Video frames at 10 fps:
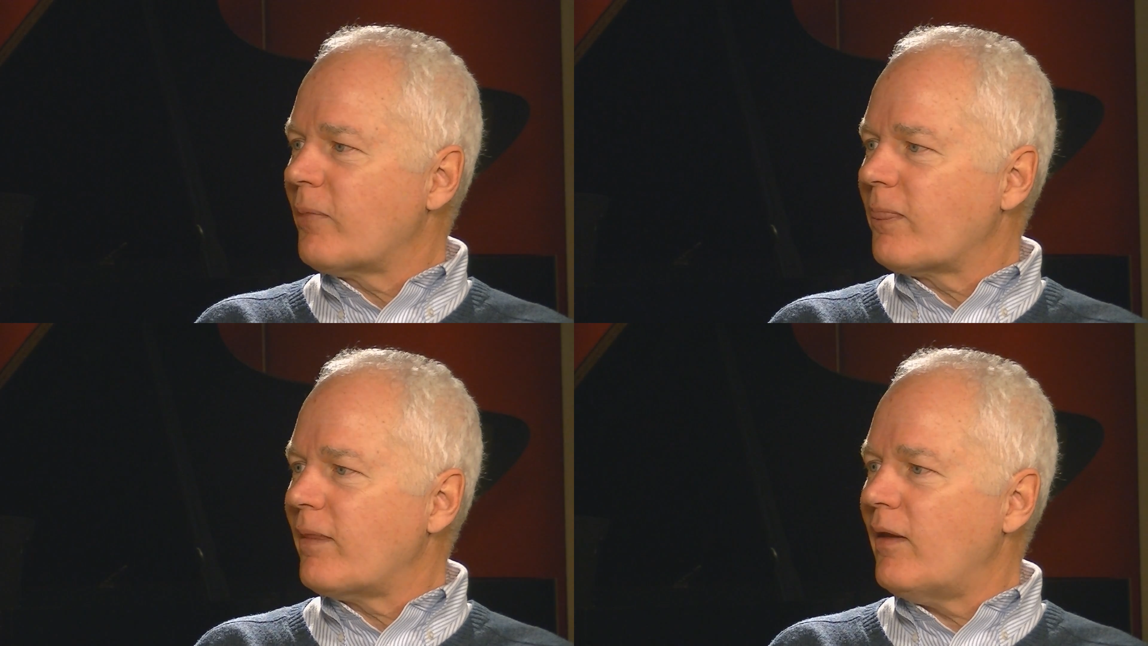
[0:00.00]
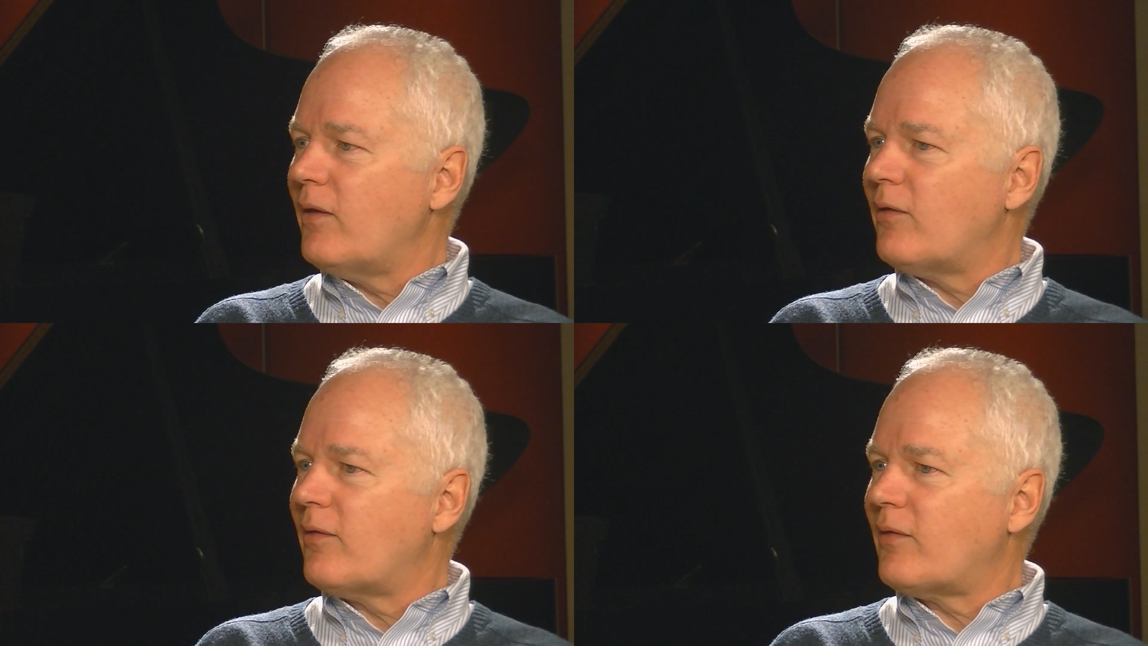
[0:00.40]

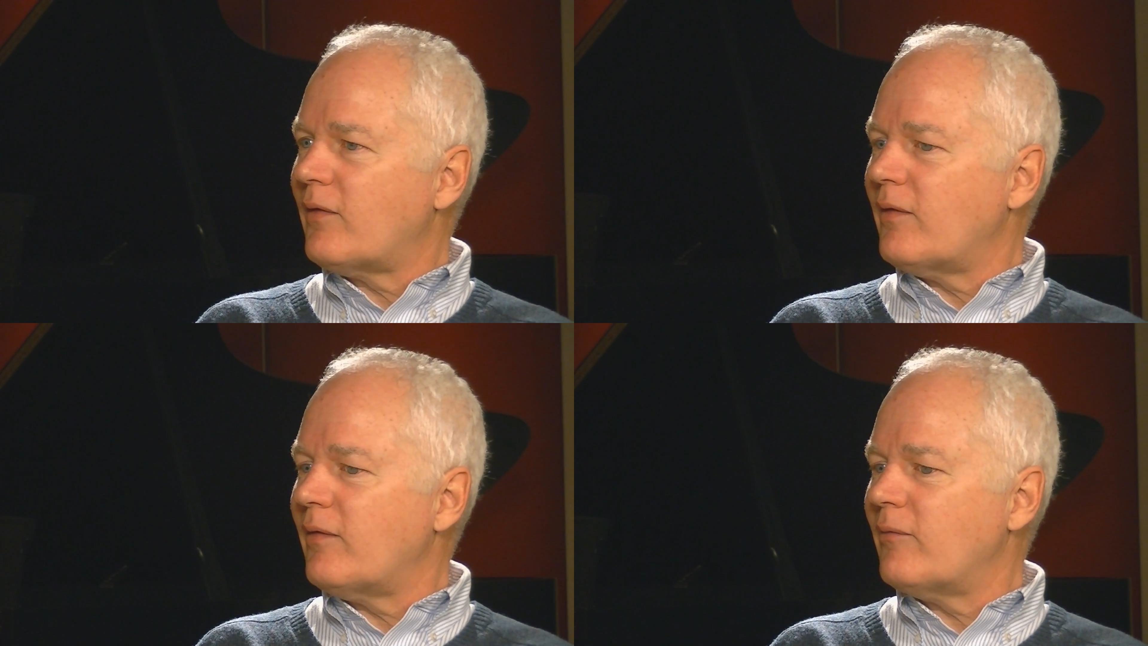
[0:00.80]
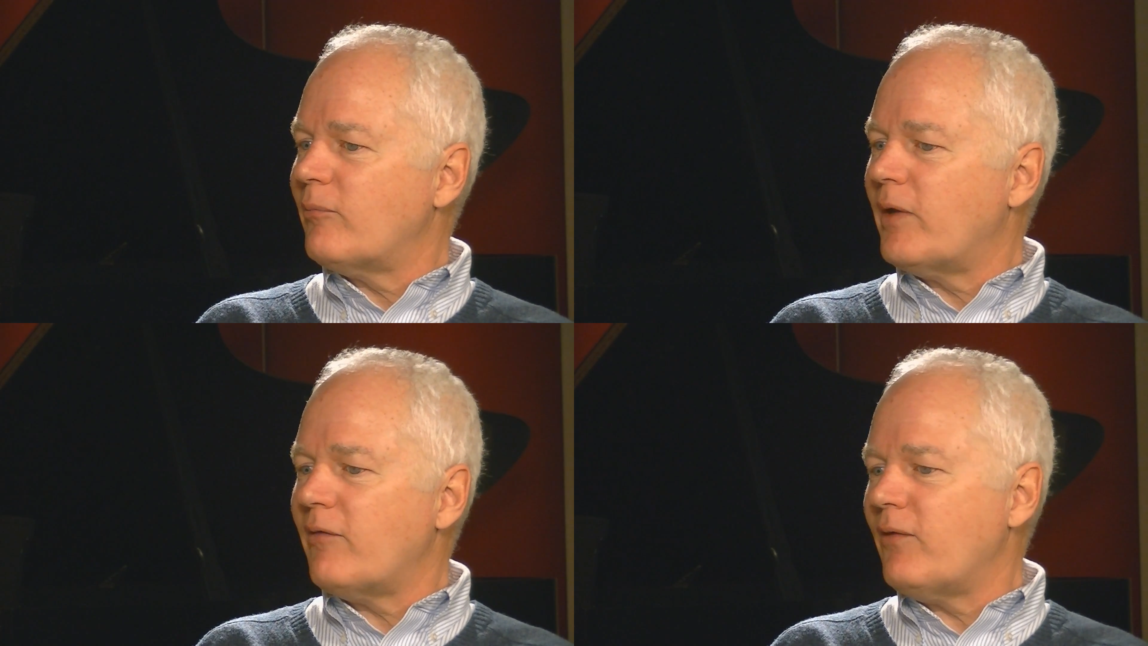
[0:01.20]

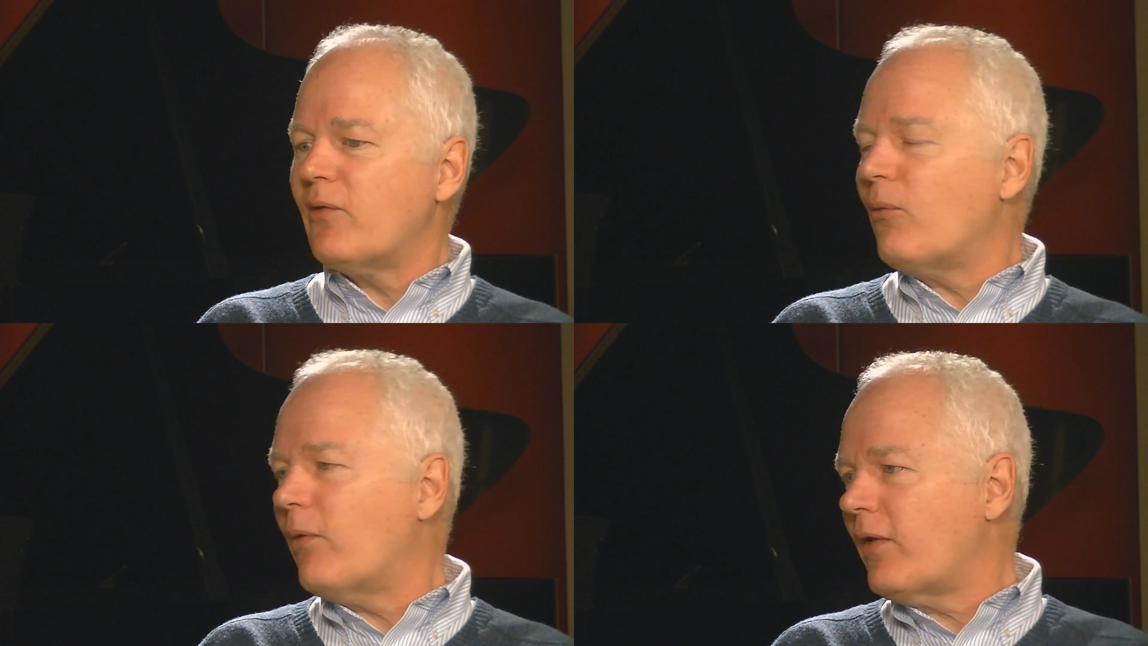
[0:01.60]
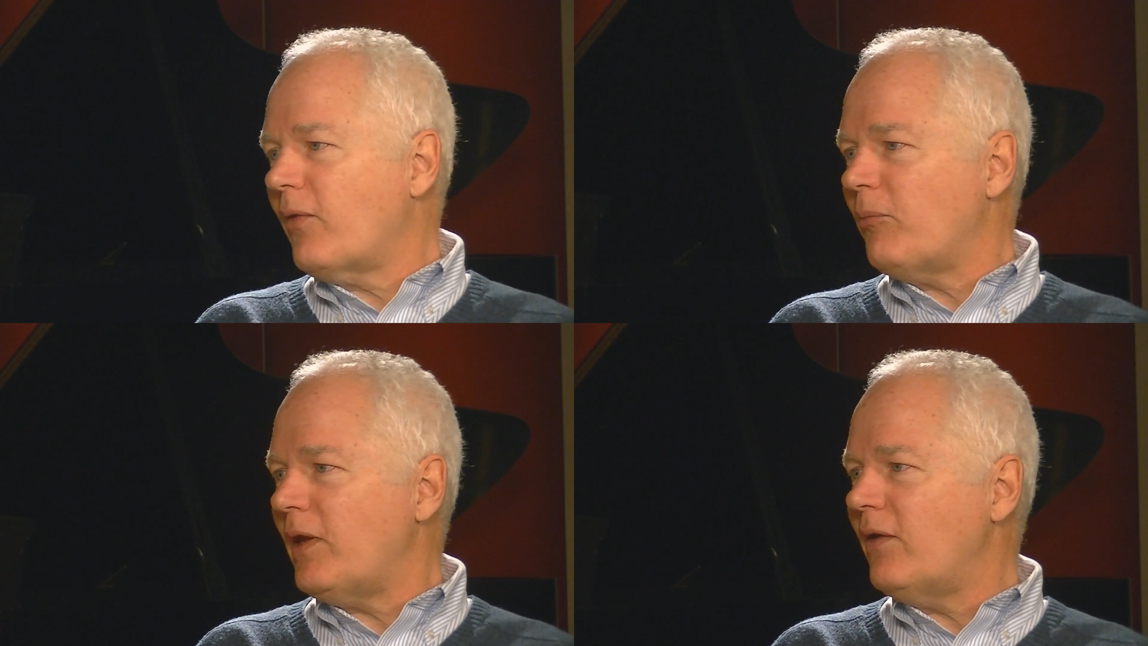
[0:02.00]
But if you don't want
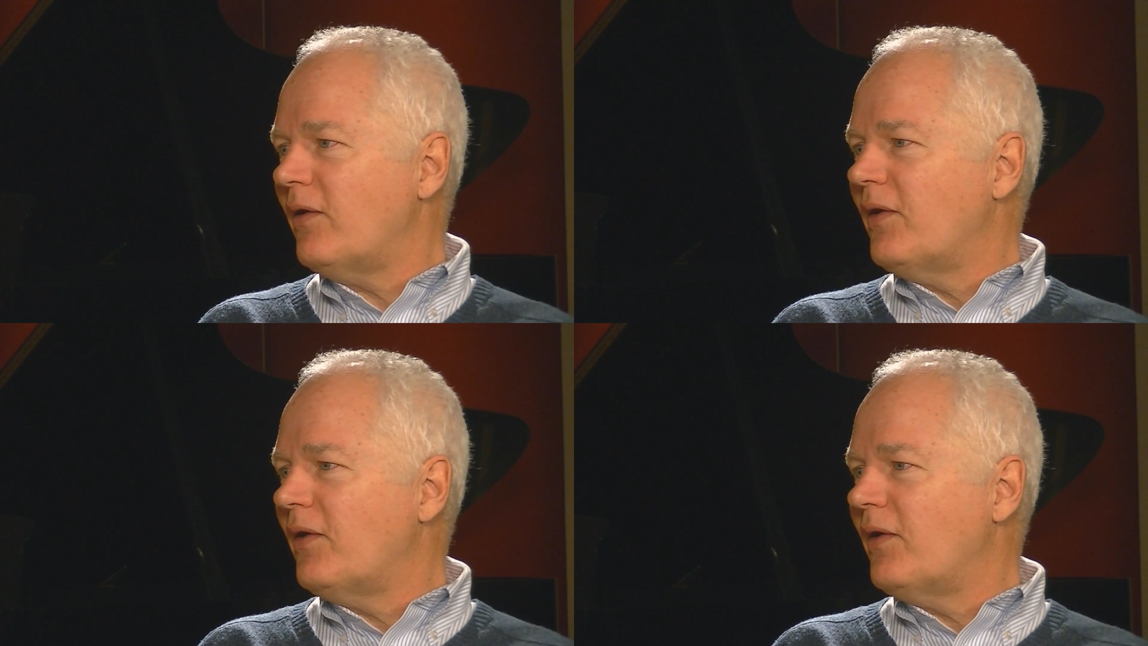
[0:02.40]
the meat,